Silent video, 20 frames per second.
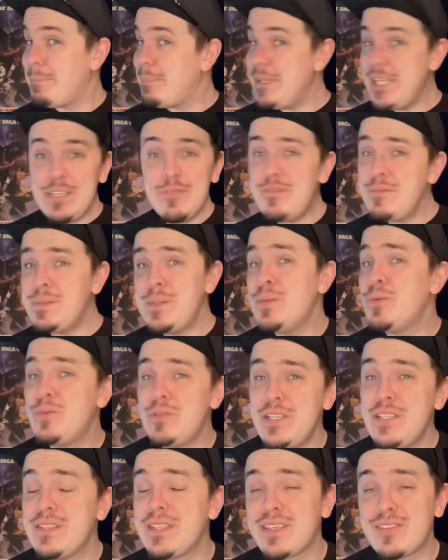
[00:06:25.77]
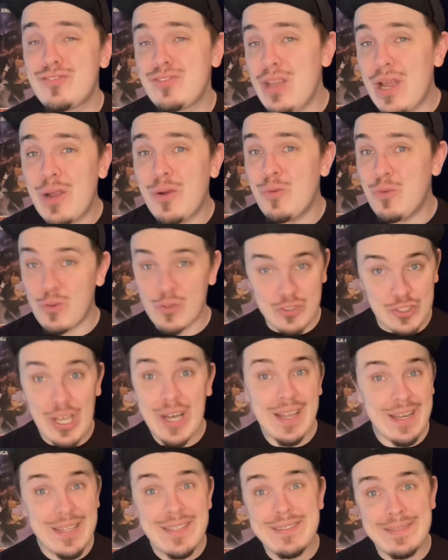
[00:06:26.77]
even people who didn't like Star Wars
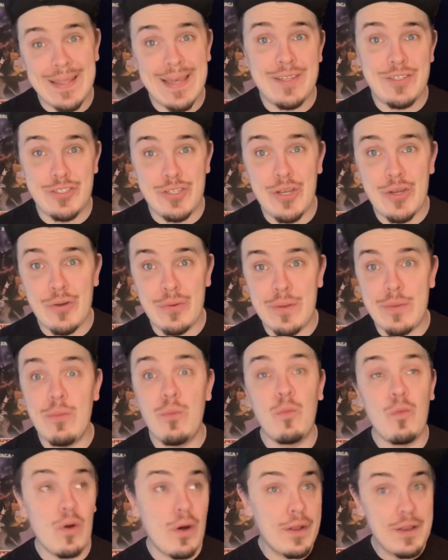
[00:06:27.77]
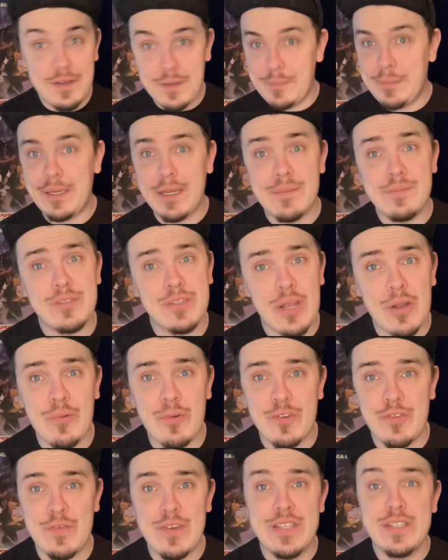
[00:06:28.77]
got into that show and wanted to become Star
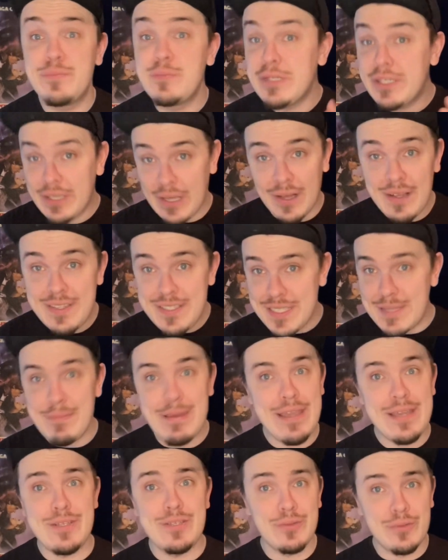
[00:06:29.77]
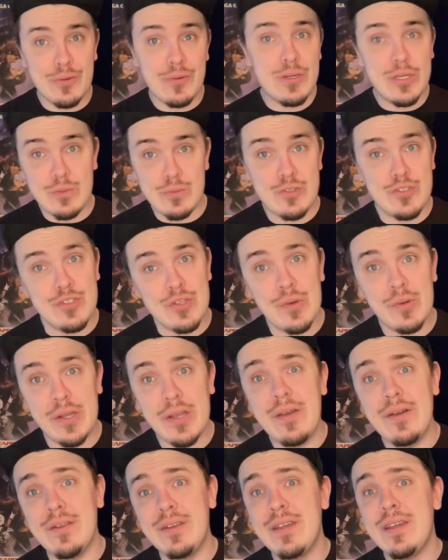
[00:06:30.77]
Wars fans because The Mandalorian was so
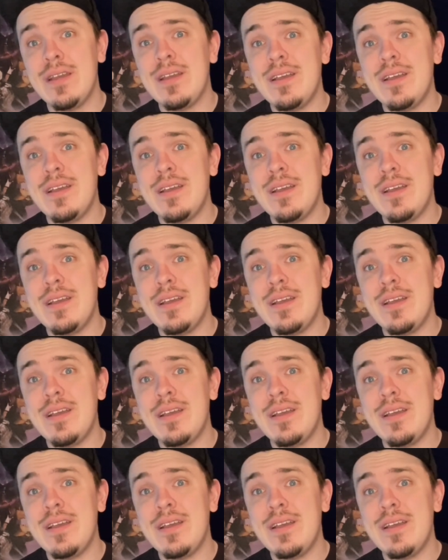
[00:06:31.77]
good.